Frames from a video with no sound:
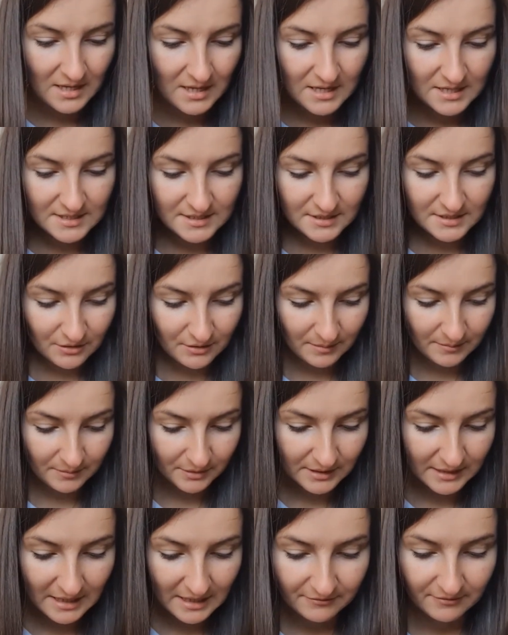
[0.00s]
So I'm
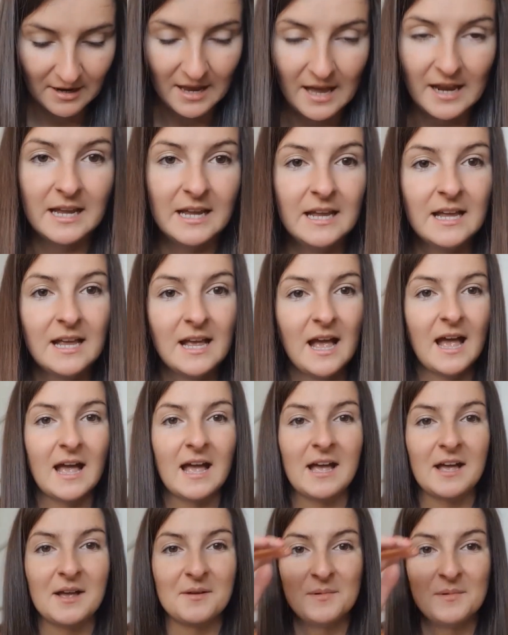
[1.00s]
gonna get ready.
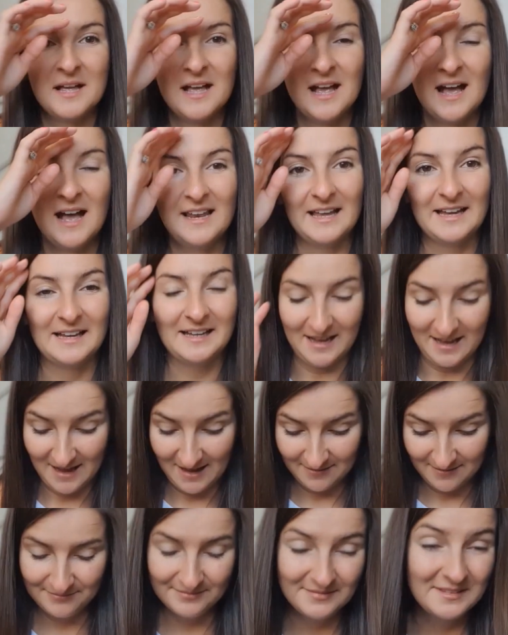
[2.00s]
Like
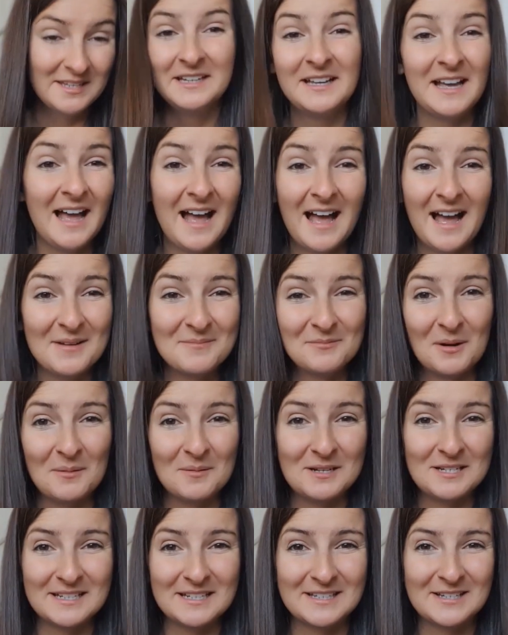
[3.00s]
I'm
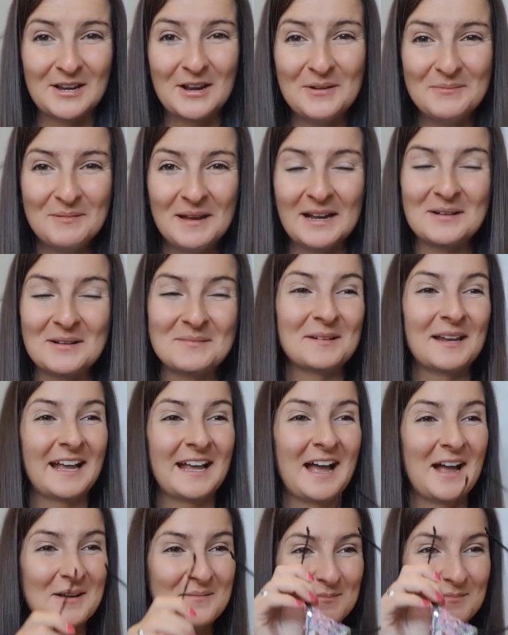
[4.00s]
rubbish at doing makeup. Like
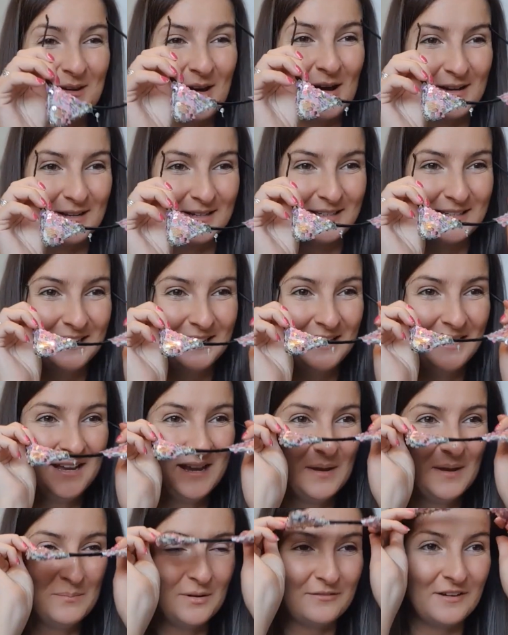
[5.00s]
I'm not
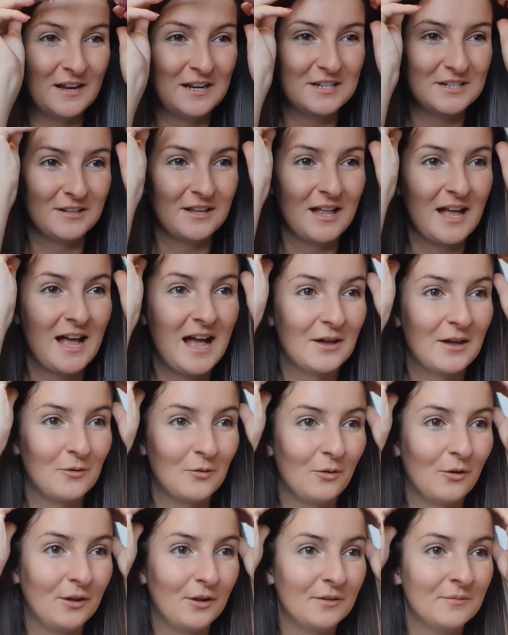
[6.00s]
professional at
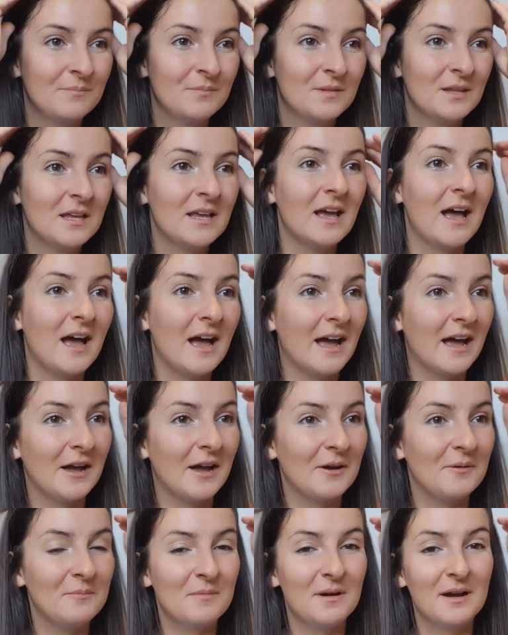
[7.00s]
all.
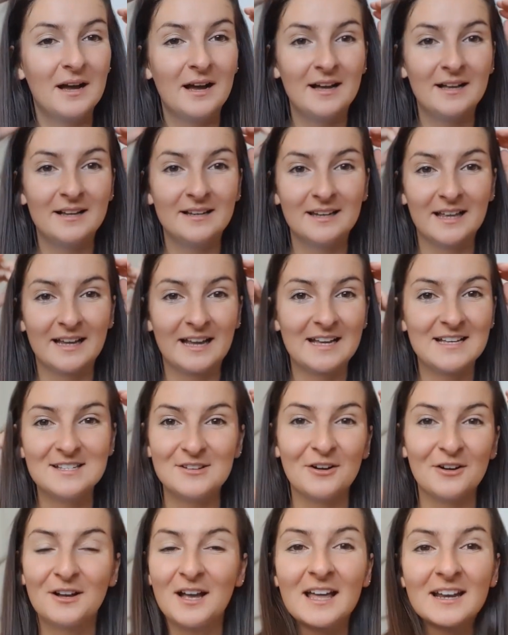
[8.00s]
Um, like I
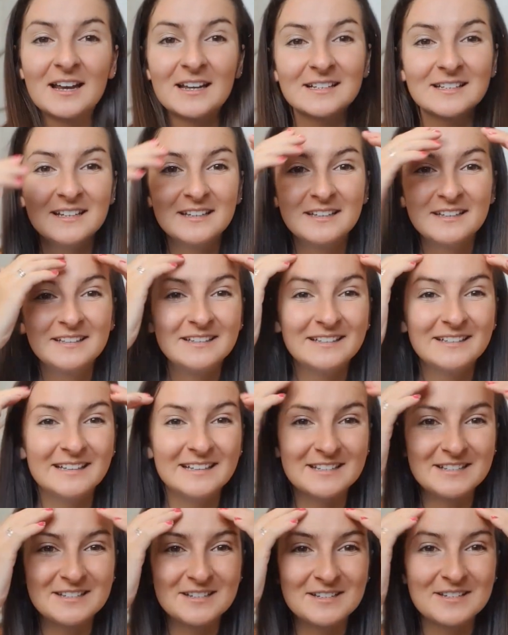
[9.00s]
suck at it.
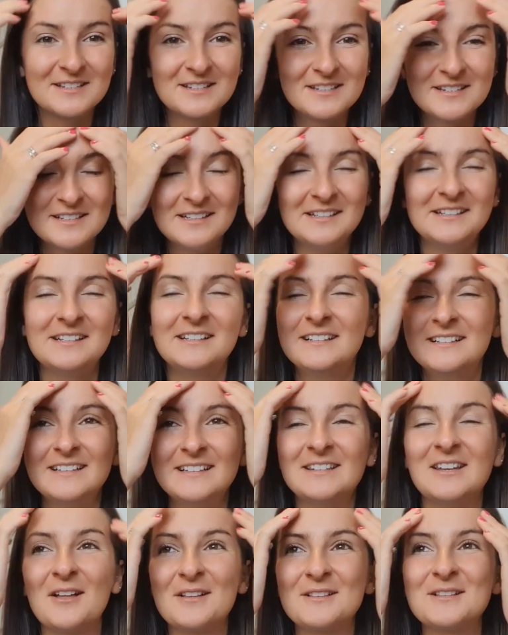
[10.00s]
It's just
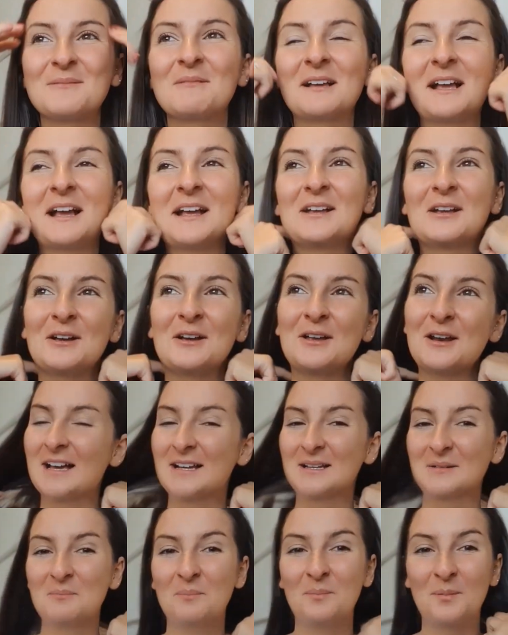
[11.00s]
not something I'm good
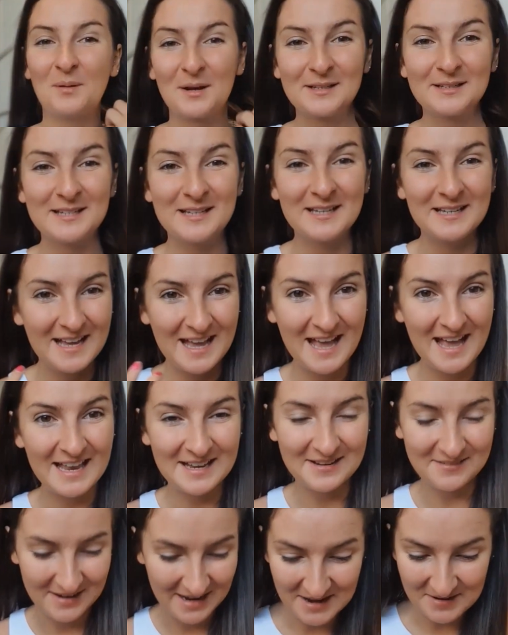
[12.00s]
at. But
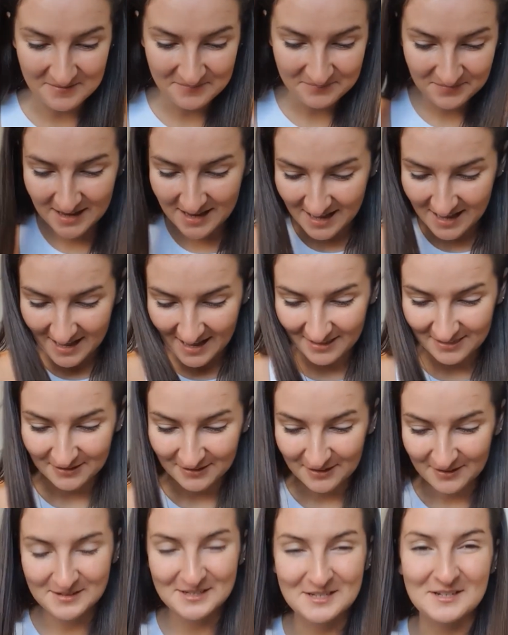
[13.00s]
anyway, I thought
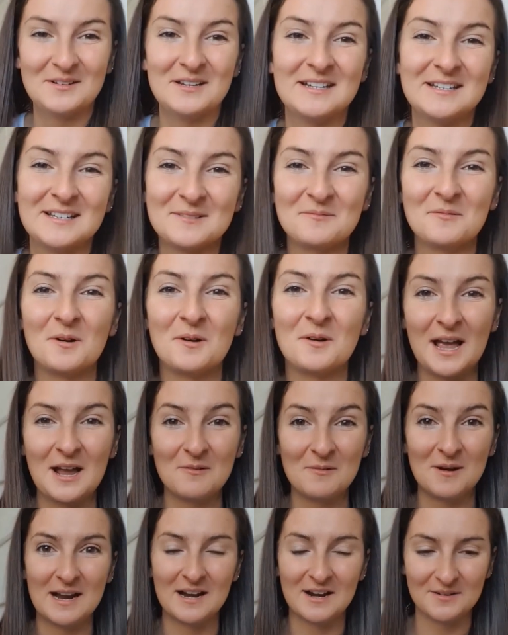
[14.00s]
I would show you just what I
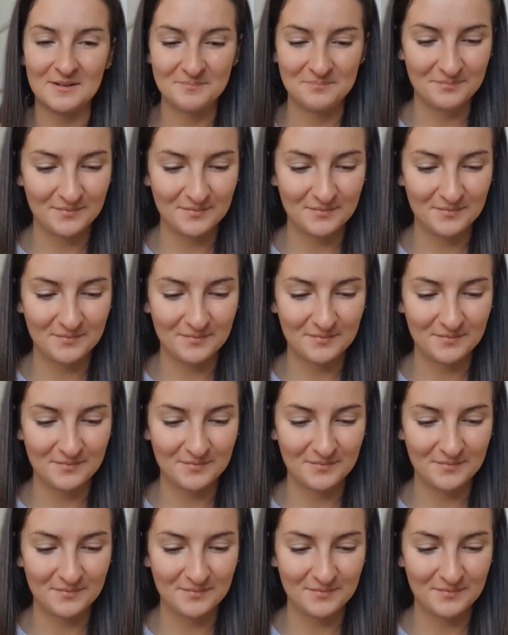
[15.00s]
wear,